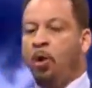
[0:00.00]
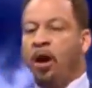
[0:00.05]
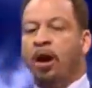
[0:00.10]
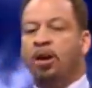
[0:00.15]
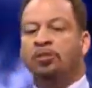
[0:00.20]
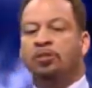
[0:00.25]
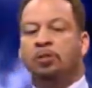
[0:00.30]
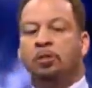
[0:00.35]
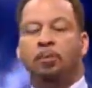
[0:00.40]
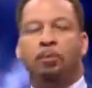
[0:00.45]

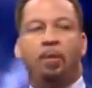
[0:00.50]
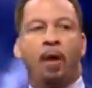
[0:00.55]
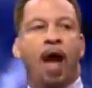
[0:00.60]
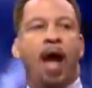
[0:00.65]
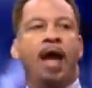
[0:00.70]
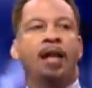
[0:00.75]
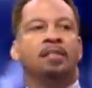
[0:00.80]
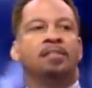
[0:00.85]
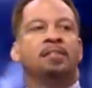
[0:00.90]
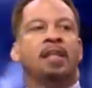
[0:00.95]
Whereas
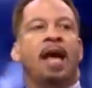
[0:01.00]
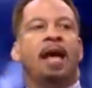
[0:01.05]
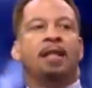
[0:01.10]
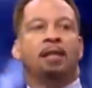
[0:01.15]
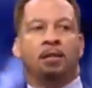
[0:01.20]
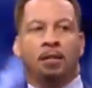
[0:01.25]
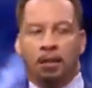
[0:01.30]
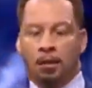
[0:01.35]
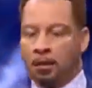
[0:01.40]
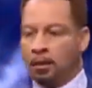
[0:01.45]
LeBron is like,
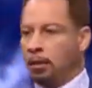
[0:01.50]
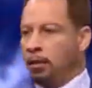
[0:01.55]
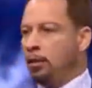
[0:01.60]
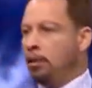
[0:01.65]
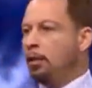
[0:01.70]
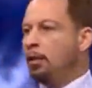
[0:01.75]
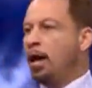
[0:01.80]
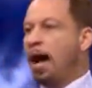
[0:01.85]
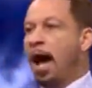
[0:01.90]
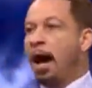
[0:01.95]
look,
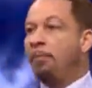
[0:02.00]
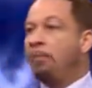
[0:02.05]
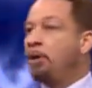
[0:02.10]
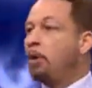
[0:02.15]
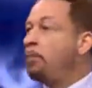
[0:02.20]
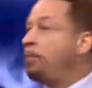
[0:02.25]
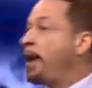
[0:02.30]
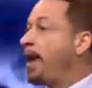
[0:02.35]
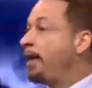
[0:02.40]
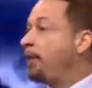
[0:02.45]
I'm
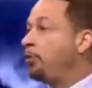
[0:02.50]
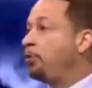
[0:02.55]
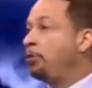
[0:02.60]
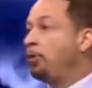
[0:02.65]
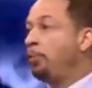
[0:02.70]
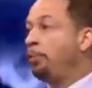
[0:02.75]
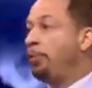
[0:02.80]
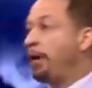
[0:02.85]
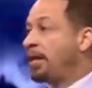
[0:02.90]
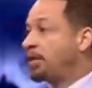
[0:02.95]
going to make you
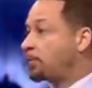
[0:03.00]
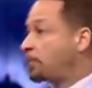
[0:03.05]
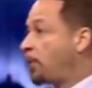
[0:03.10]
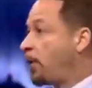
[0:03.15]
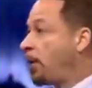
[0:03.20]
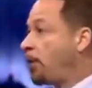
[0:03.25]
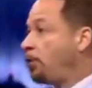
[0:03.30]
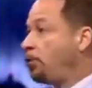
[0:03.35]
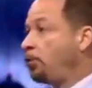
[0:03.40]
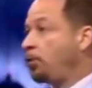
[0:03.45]
the best
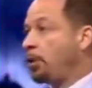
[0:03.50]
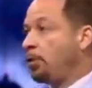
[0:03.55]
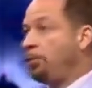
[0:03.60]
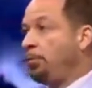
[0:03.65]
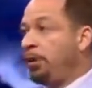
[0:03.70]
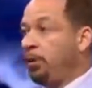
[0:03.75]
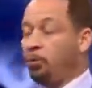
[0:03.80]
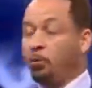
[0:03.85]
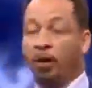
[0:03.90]
player you can be.